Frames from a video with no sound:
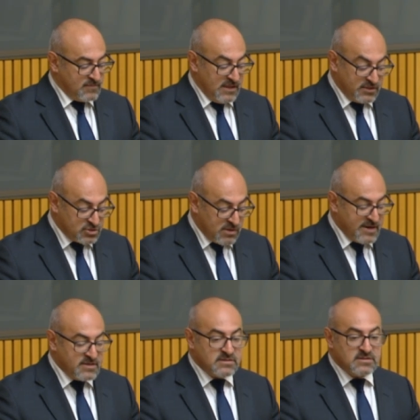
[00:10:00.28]

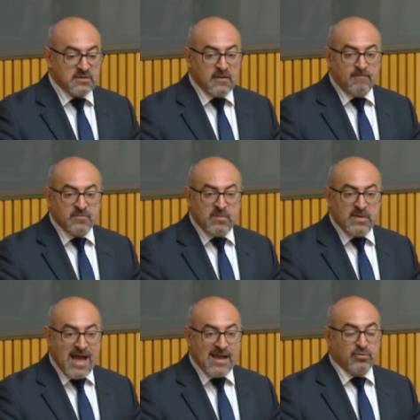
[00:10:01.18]
illustrators, to be
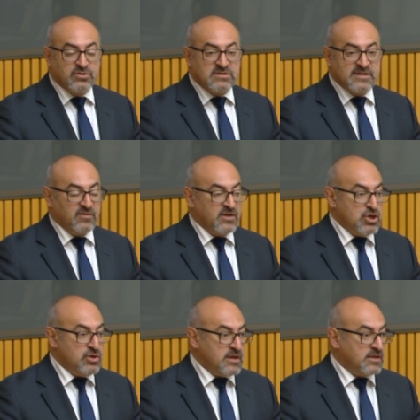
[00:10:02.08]
able to tell the
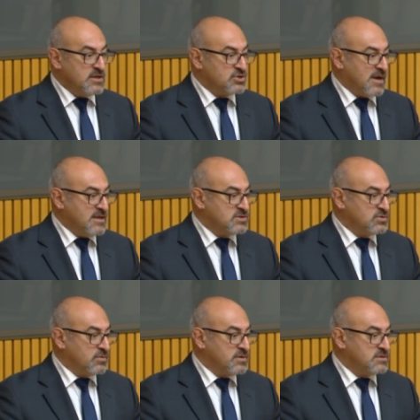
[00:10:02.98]
uniquely Australian
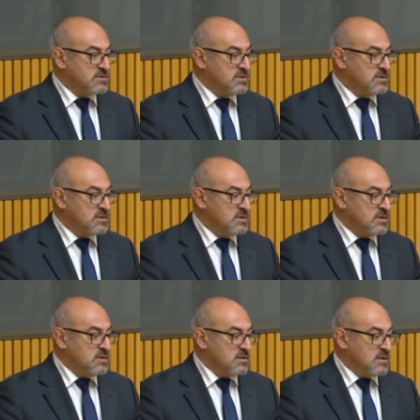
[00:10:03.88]
stories.
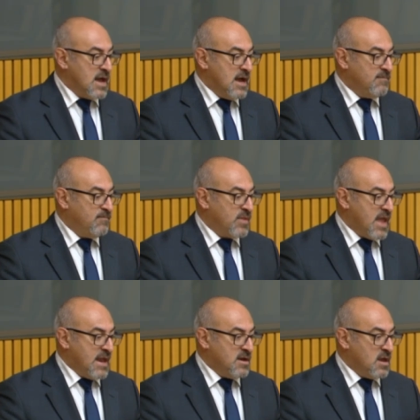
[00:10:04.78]

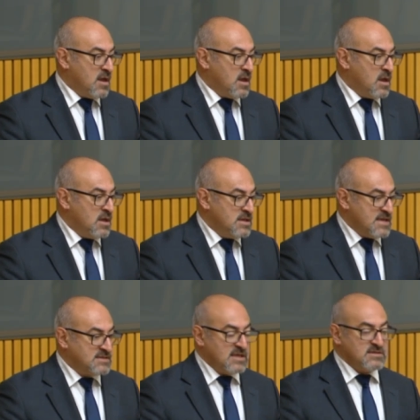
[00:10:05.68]
And
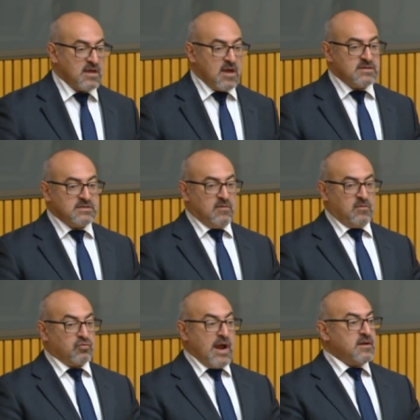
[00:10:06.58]
yes, there's
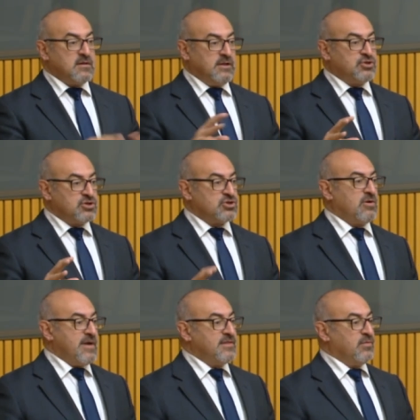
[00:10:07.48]
great literature
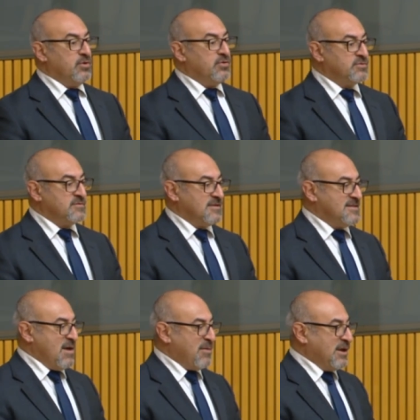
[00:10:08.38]
around the world
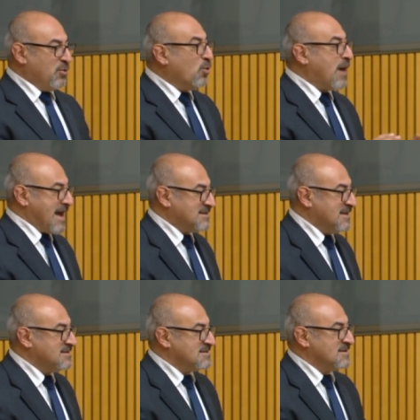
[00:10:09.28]
that we can all
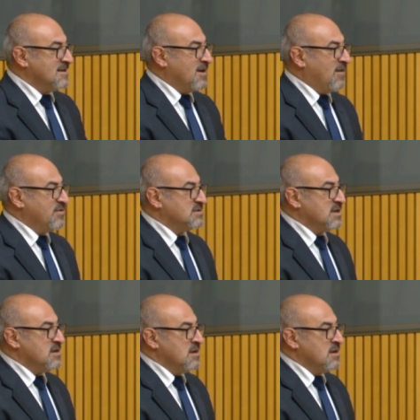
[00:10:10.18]
access, obviously,